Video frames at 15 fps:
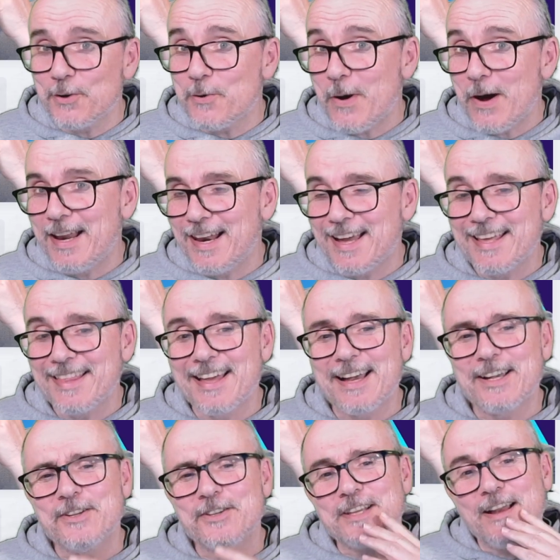quite like that,
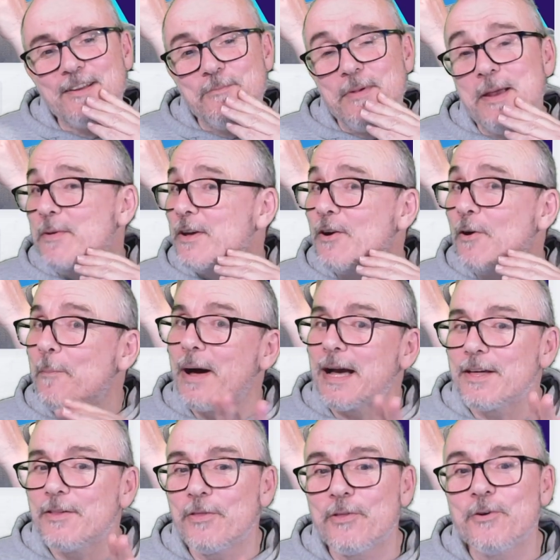because I've maybe gone back
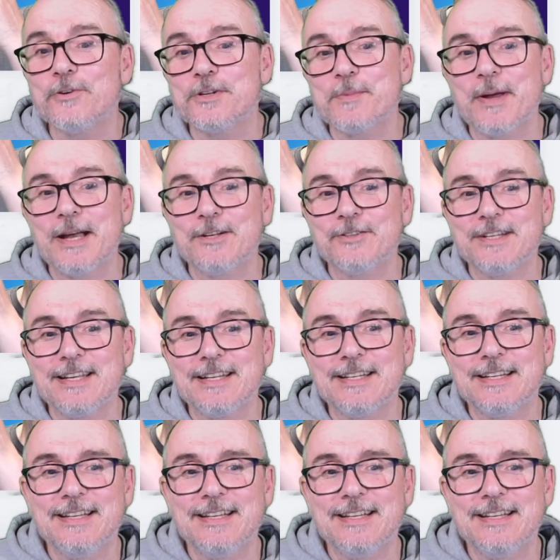and thought about it.